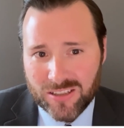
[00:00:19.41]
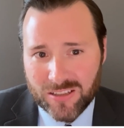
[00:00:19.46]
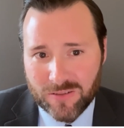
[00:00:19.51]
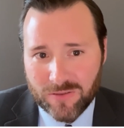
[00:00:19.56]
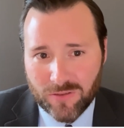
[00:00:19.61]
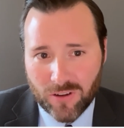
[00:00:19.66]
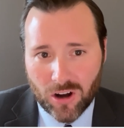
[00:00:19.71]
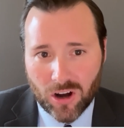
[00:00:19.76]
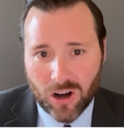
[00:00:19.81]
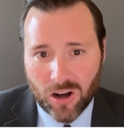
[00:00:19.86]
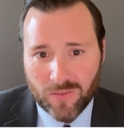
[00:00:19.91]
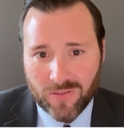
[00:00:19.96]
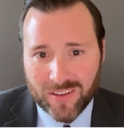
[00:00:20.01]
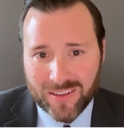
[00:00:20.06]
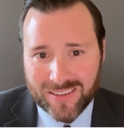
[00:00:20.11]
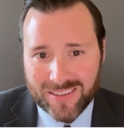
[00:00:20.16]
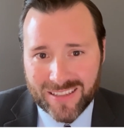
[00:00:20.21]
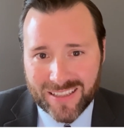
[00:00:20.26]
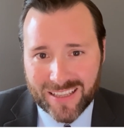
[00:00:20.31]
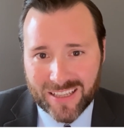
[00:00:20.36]
involved
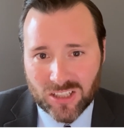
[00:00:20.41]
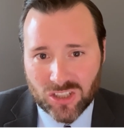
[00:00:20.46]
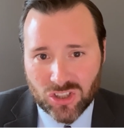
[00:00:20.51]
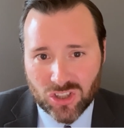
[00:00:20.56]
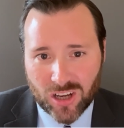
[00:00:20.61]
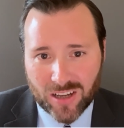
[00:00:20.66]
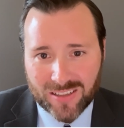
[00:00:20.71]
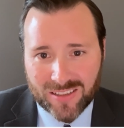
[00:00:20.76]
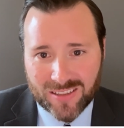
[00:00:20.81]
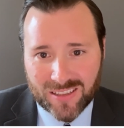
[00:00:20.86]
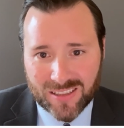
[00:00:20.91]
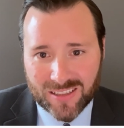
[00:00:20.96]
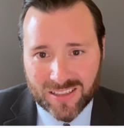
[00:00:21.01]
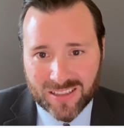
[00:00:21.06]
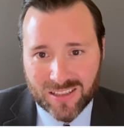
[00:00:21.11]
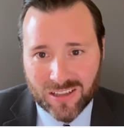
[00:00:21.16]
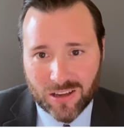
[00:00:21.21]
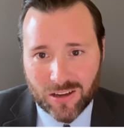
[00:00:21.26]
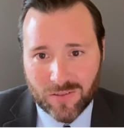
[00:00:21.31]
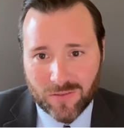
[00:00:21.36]
in seeking
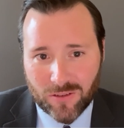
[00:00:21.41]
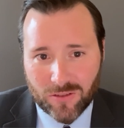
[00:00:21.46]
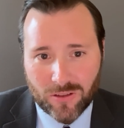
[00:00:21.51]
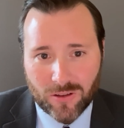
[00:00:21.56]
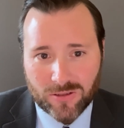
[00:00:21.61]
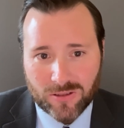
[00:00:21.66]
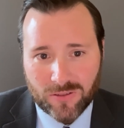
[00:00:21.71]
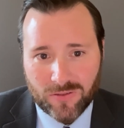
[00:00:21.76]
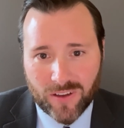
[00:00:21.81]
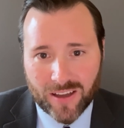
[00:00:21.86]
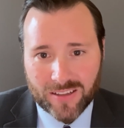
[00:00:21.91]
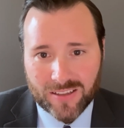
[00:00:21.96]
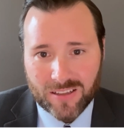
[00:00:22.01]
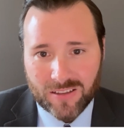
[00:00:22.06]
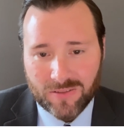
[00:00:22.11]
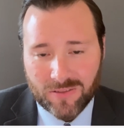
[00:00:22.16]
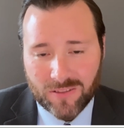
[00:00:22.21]
justice for those affected.